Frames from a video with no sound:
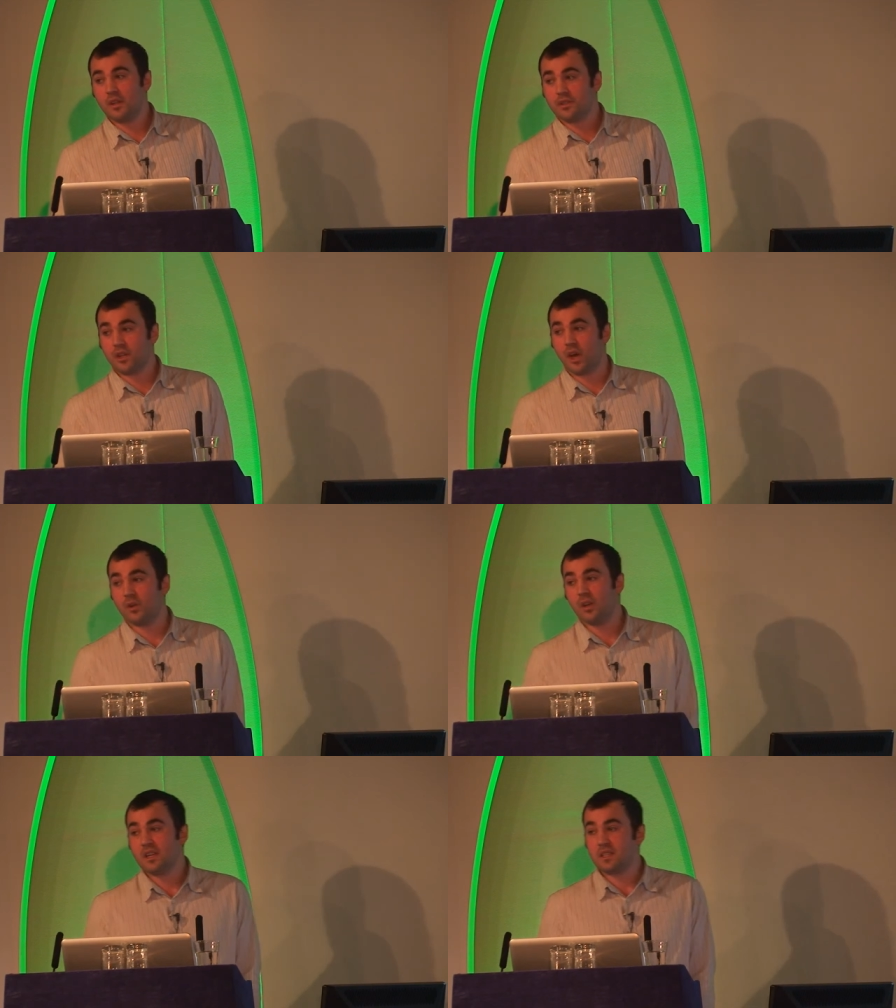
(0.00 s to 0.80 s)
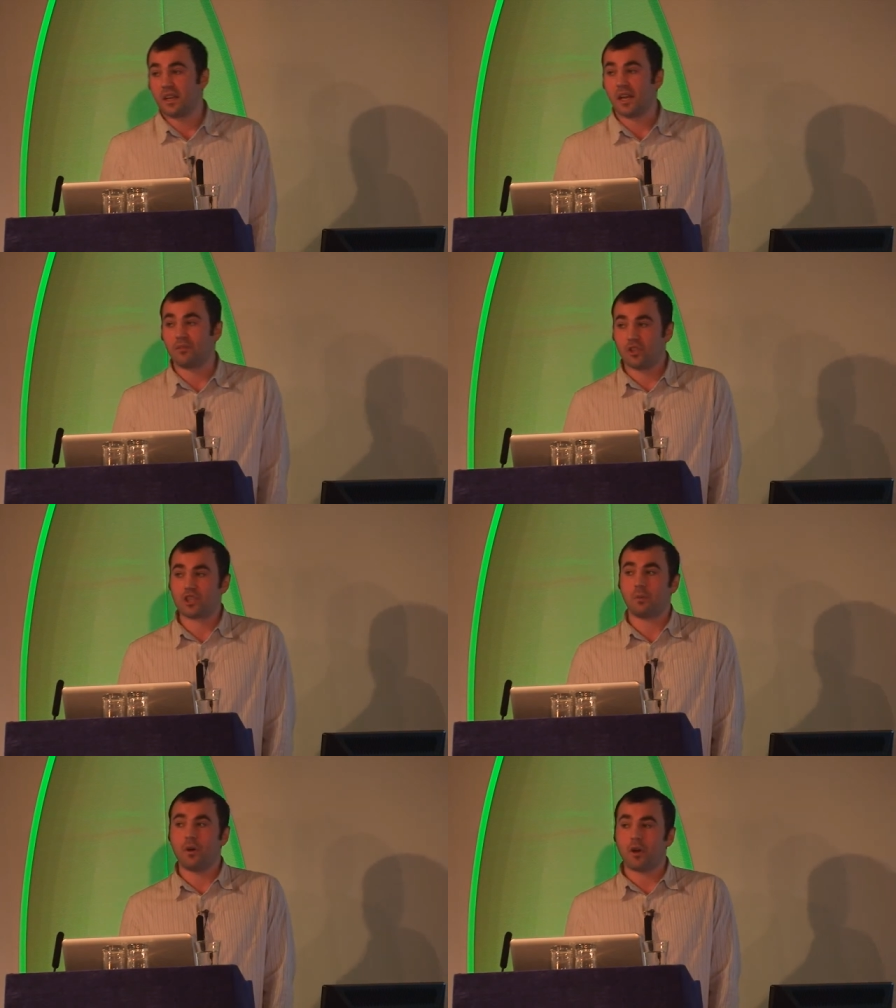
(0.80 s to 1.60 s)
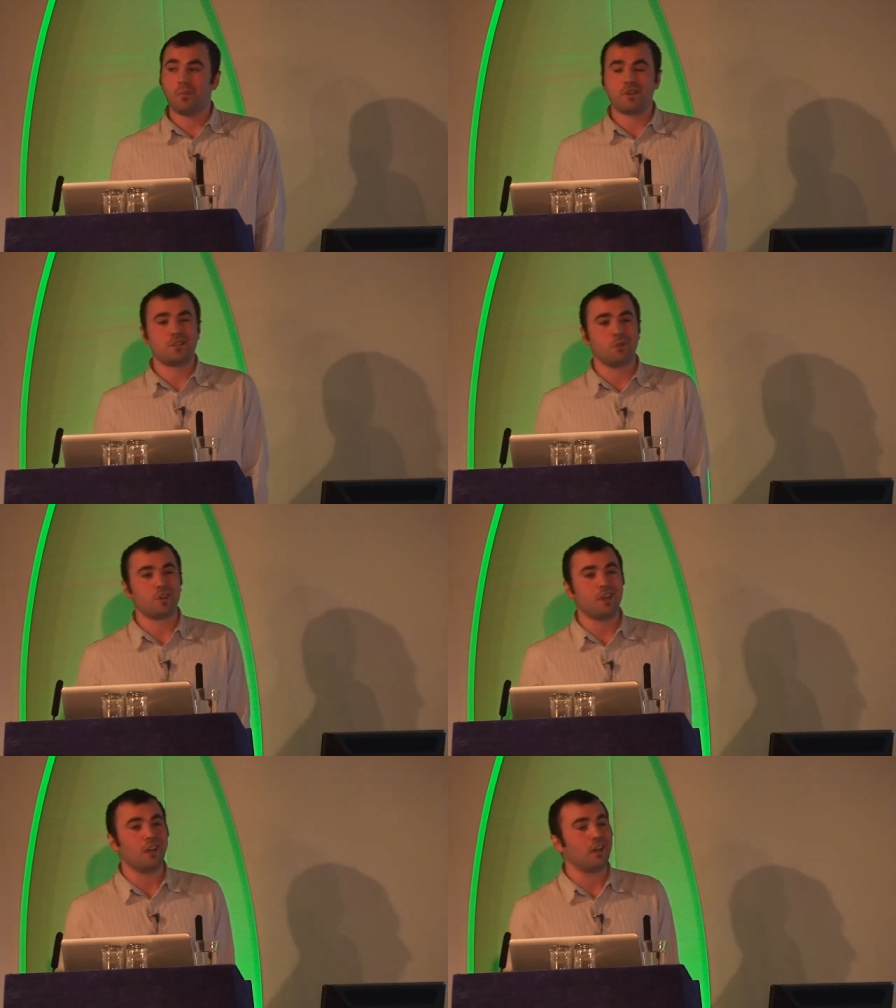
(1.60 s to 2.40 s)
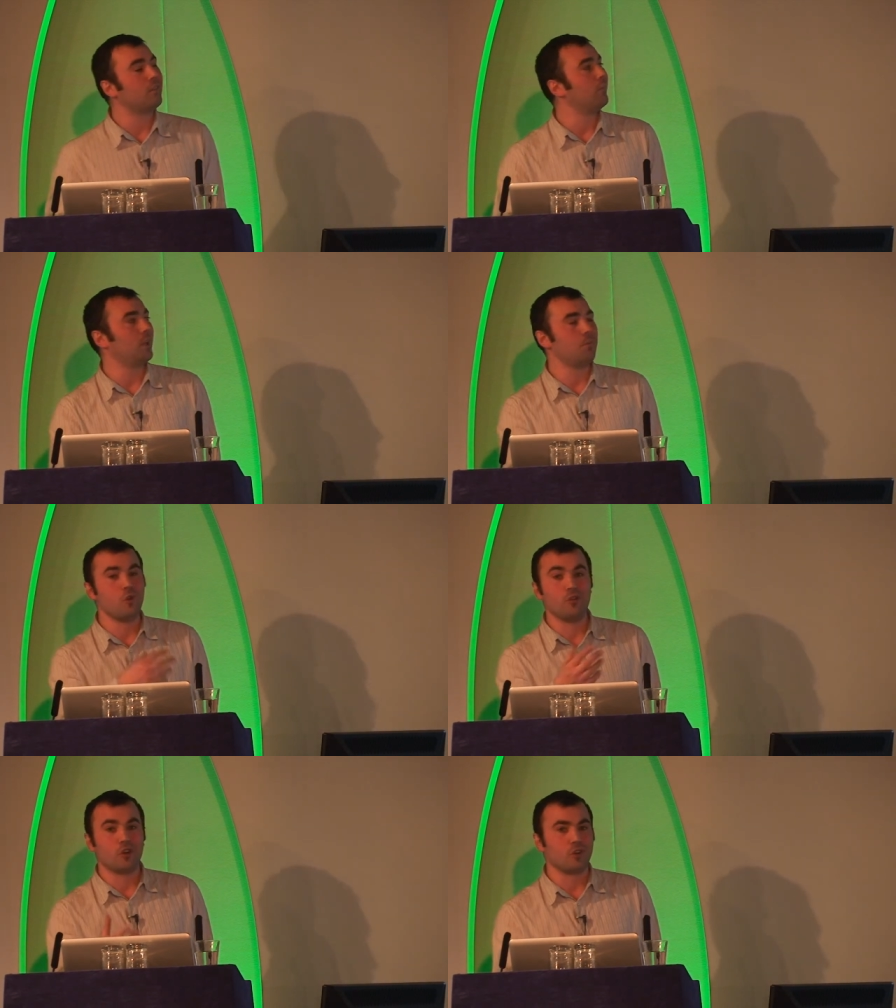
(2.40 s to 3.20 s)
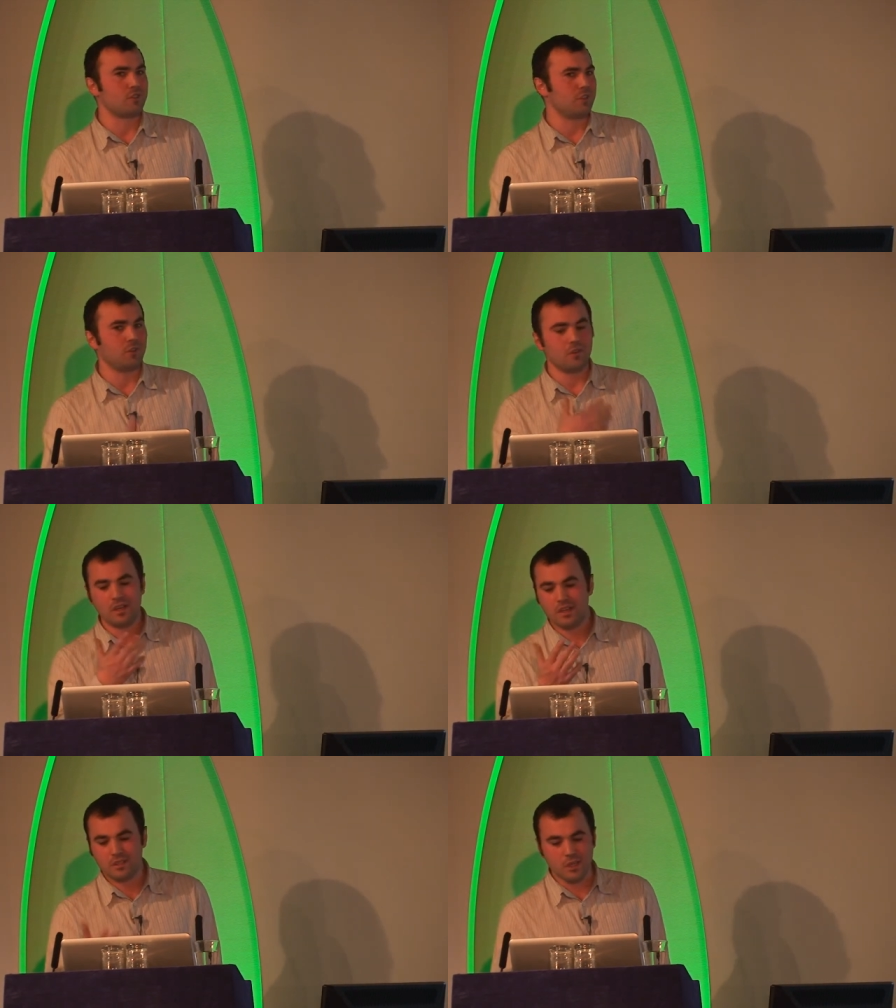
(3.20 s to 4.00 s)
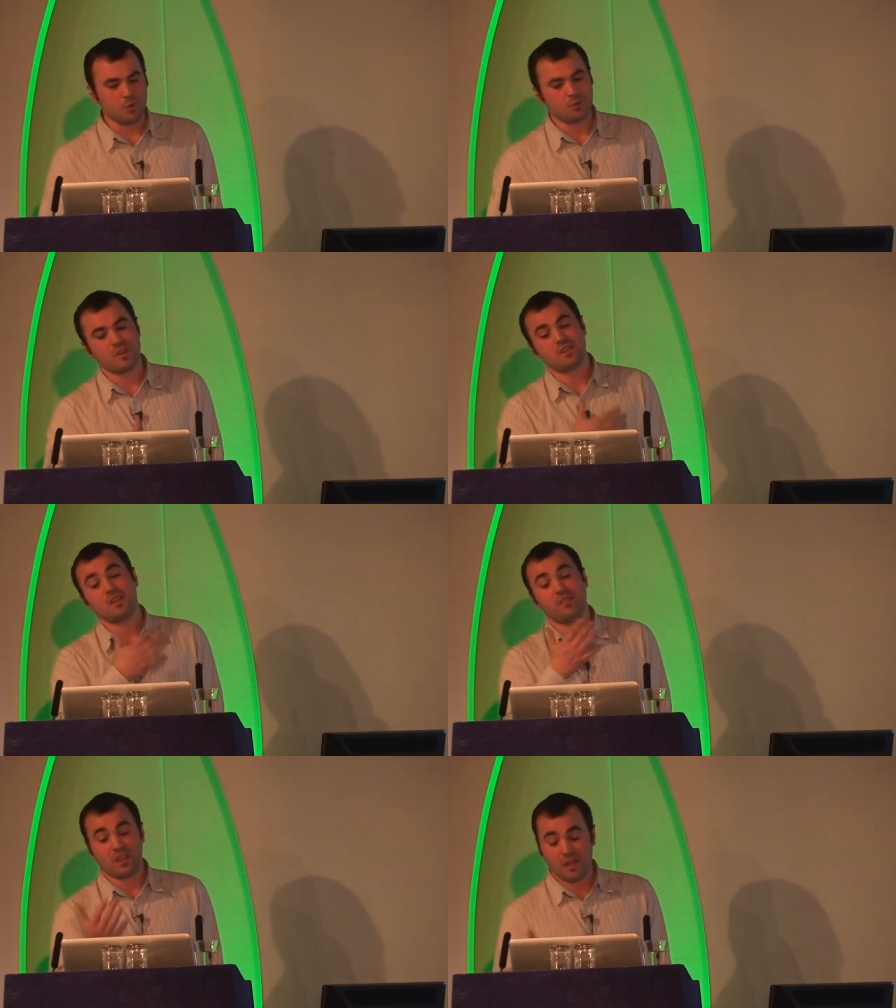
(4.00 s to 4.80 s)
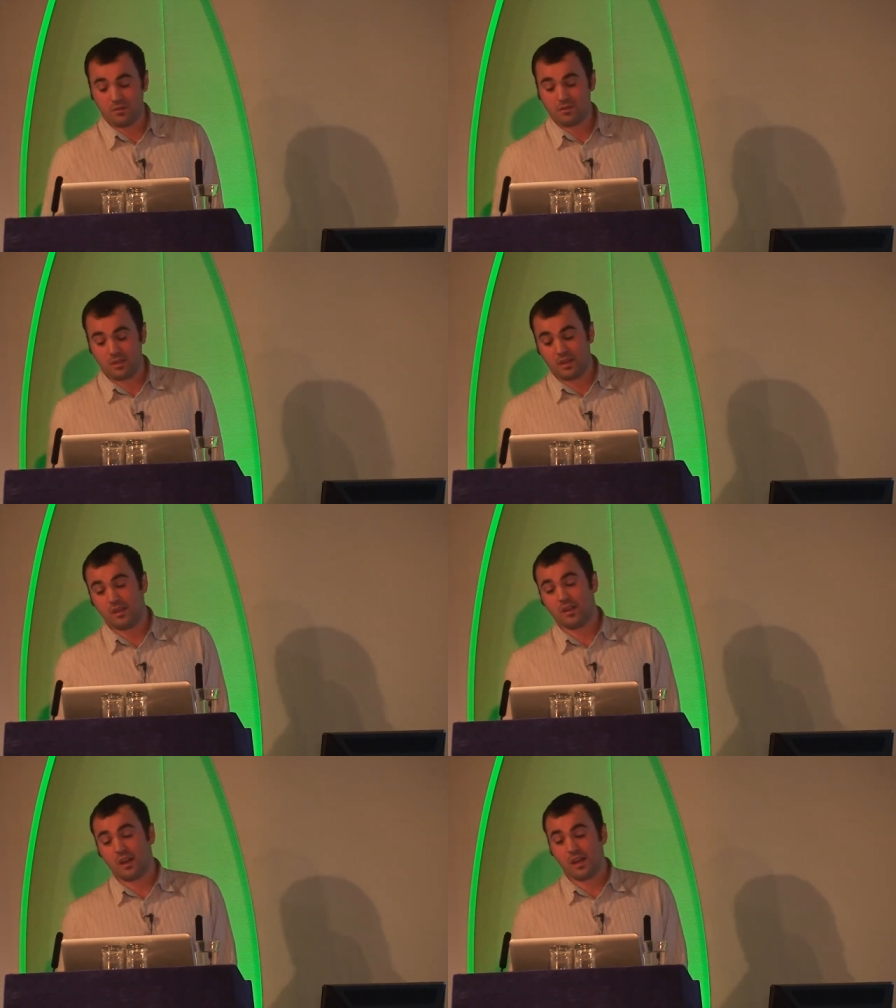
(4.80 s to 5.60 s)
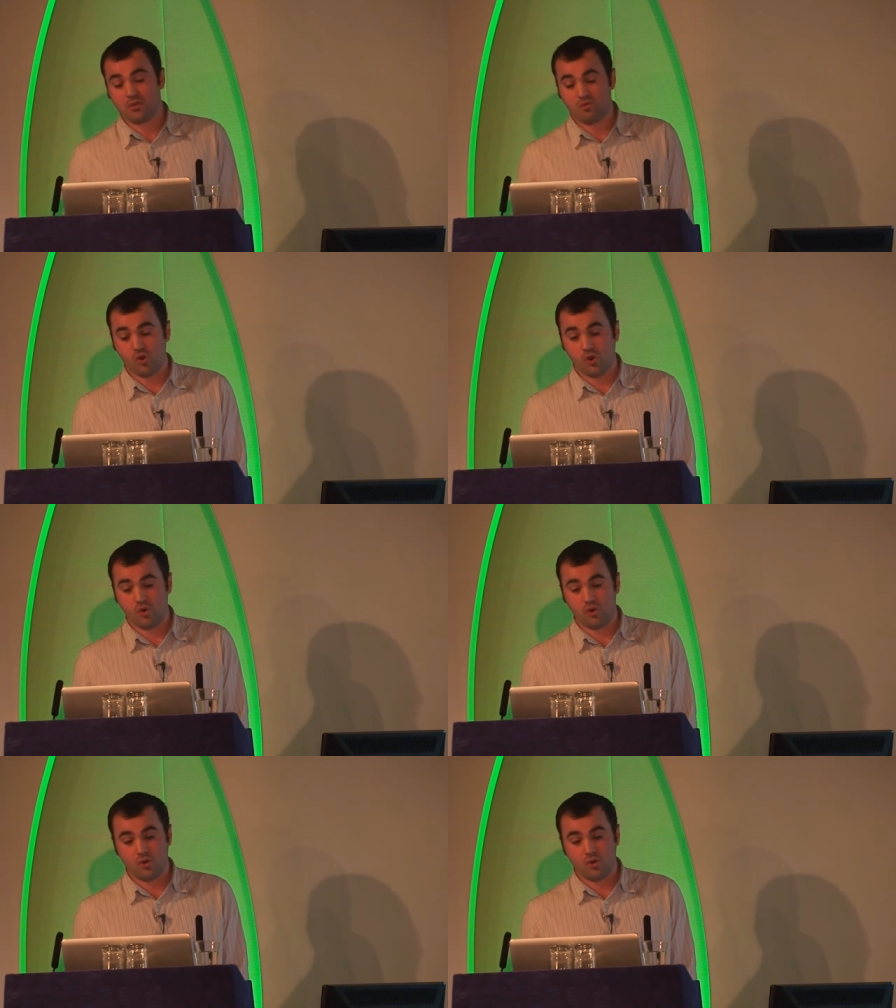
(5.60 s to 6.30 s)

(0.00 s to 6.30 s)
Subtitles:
So setting up just a welcome message at the beginning and then moving on to secret message and everything else later on.